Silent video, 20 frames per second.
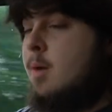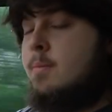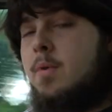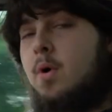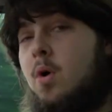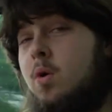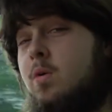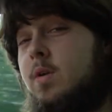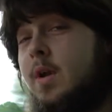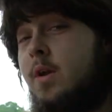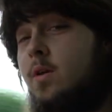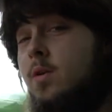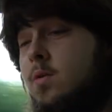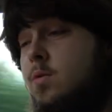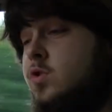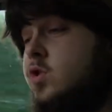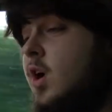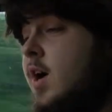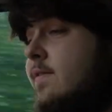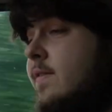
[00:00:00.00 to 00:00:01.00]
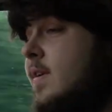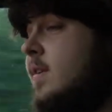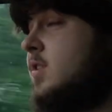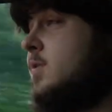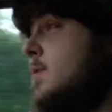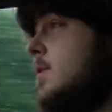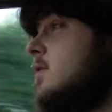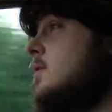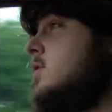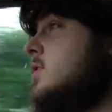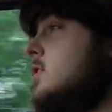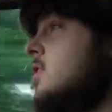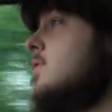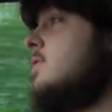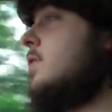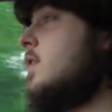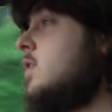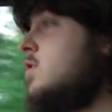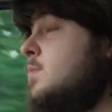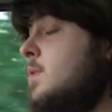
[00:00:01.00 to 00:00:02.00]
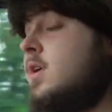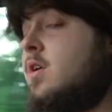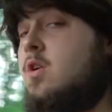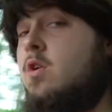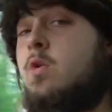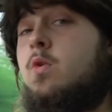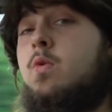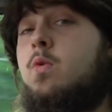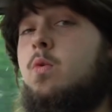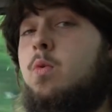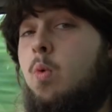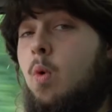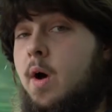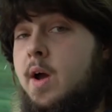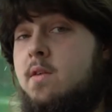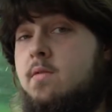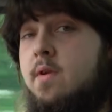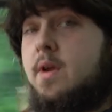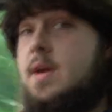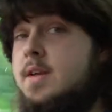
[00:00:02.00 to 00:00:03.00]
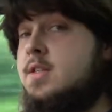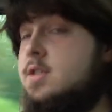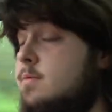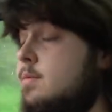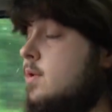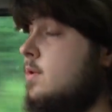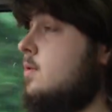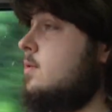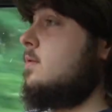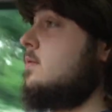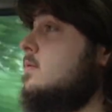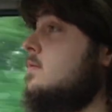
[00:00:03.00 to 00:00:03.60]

but all in all driving experience so far has been quite reasonable.